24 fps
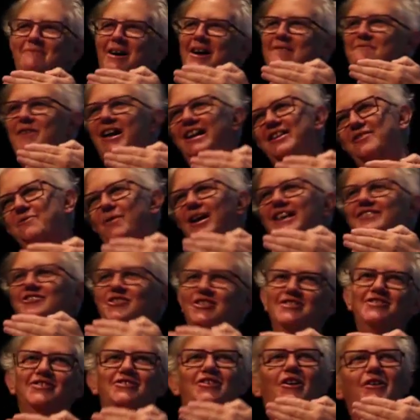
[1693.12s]
my
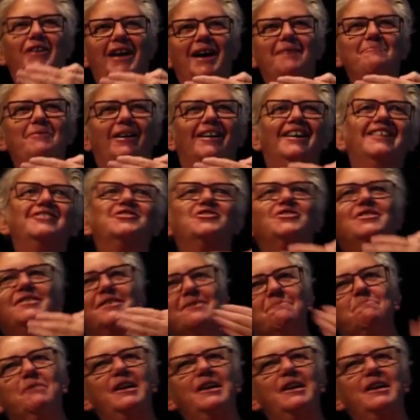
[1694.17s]
valuation's got up. I should have